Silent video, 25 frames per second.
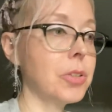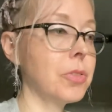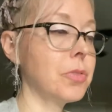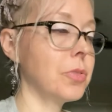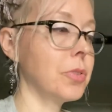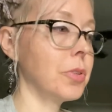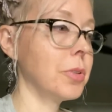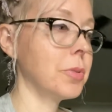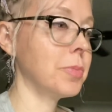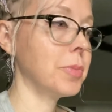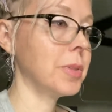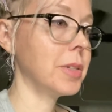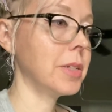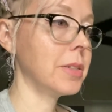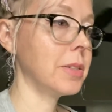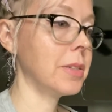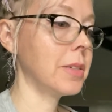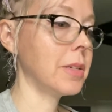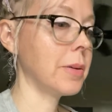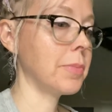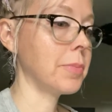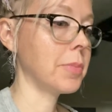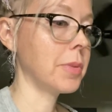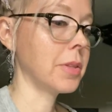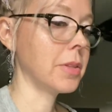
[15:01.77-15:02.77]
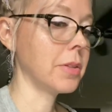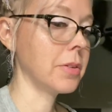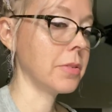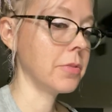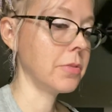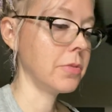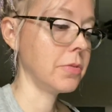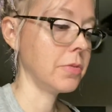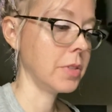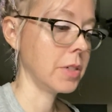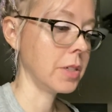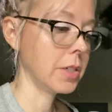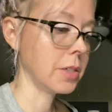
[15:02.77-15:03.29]
from the depth of
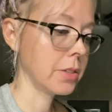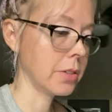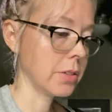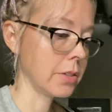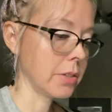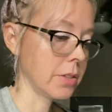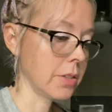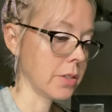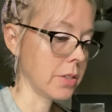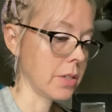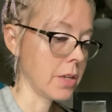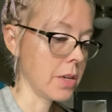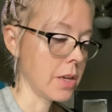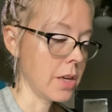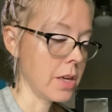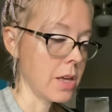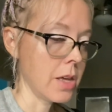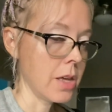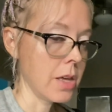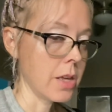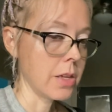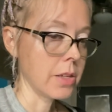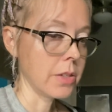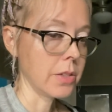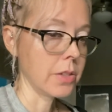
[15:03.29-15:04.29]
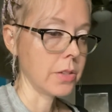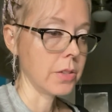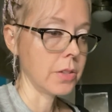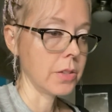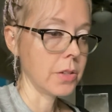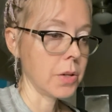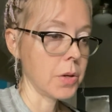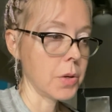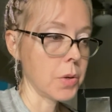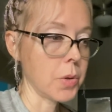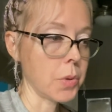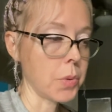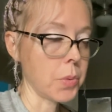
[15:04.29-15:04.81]
field.
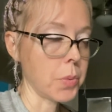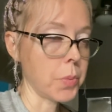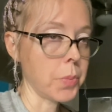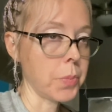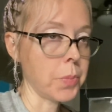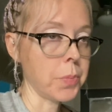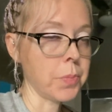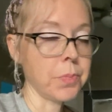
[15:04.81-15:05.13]
So